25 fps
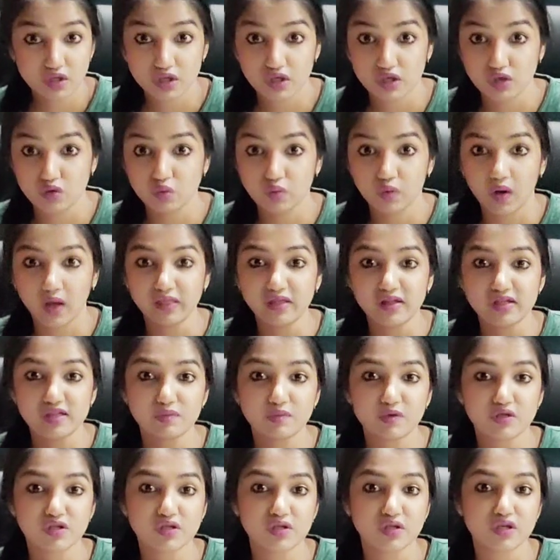want this
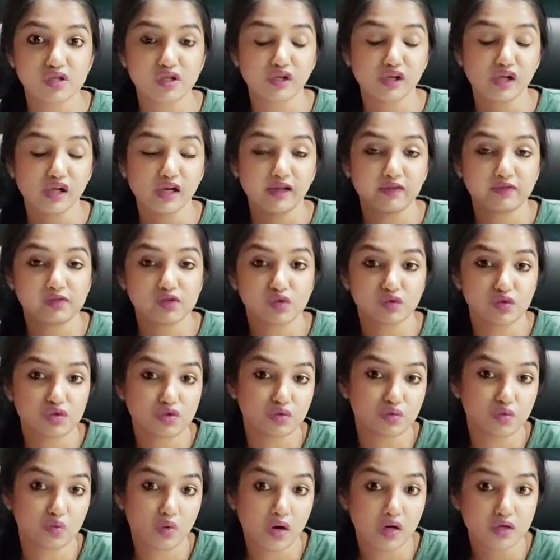person in your life. So
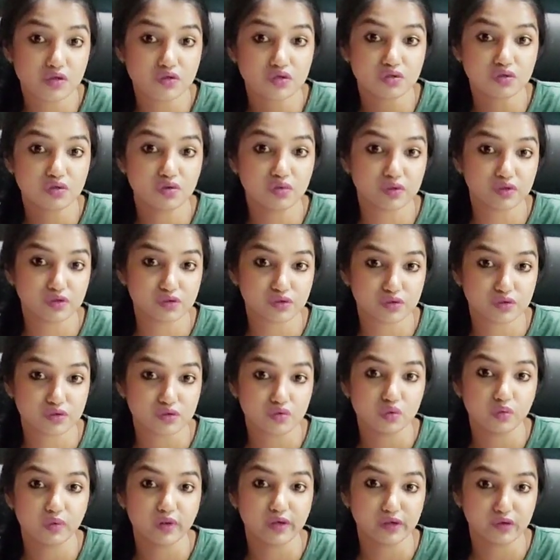you are just going to do
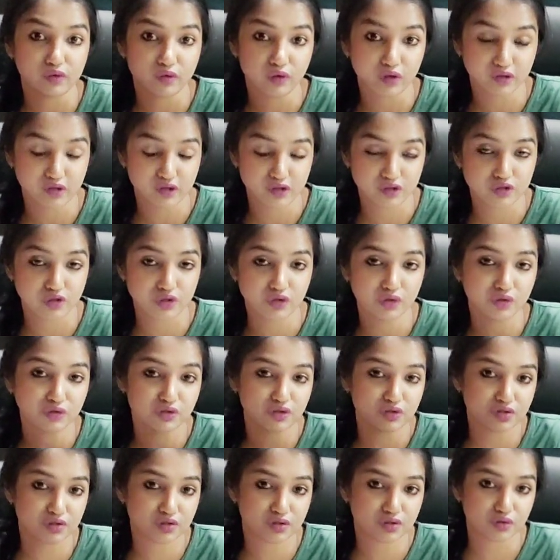what you've got to do
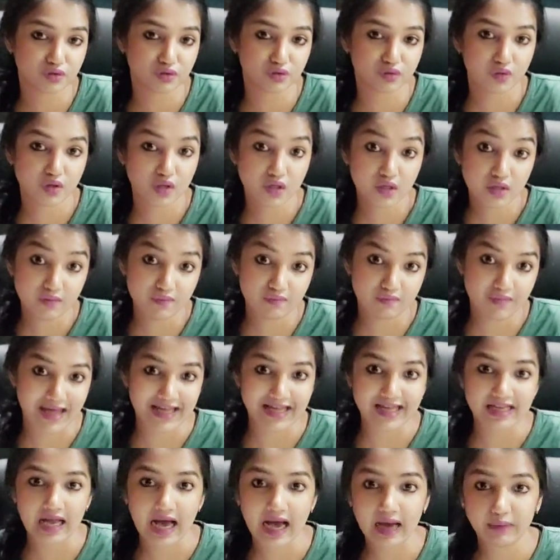just to make
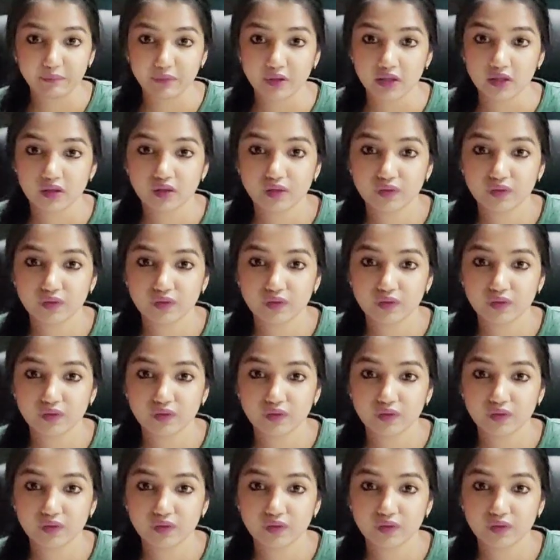it happen.